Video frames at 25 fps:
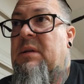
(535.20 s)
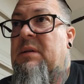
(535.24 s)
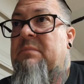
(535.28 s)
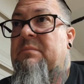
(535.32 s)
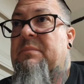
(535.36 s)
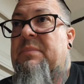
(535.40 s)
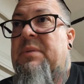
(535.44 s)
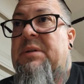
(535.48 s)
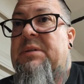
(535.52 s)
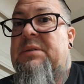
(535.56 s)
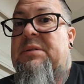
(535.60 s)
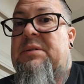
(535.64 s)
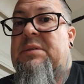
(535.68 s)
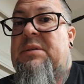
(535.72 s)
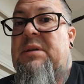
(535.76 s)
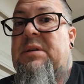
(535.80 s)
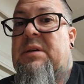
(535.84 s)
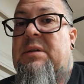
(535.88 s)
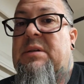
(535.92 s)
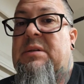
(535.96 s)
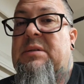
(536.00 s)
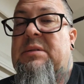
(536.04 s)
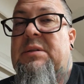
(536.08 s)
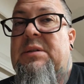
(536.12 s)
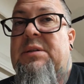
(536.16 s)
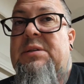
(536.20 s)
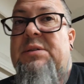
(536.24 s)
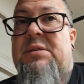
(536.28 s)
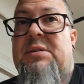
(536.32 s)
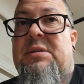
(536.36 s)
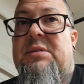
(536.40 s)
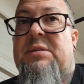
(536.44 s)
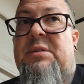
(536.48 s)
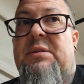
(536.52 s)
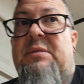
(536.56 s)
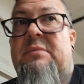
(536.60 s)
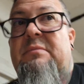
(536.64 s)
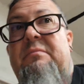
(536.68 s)
But this
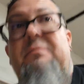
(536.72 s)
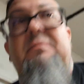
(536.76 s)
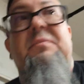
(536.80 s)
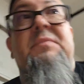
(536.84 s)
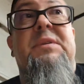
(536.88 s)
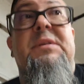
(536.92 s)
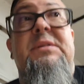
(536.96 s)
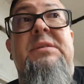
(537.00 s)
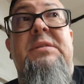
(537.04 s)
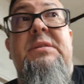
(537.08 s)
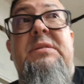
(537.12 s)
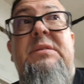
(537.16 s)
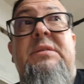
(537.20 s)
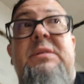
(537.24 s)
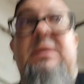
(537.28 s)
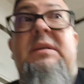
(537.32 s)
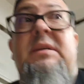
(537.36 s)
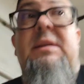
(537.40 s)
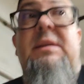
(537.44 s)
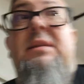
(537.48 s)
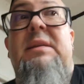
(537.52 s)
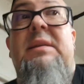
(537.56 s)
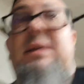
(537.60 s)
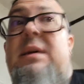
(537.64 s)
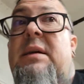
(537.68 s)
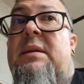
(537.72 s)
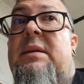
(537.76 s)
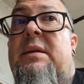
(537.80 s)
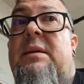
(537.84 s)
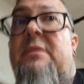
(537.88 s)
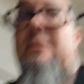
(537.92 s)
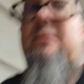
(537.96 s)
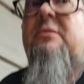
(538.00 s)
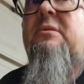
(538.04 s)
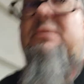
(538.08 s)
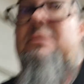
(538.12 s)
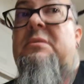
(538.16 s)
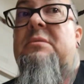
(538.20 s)
isn't like that at
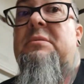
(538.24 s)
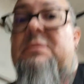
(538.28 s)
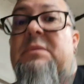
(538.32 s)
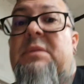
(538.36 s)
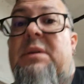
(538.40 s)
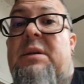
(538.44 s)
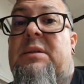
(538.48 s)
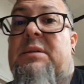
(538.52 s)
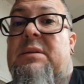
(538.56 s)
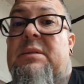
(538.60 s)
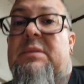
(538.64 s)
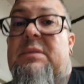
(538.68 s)
all. Like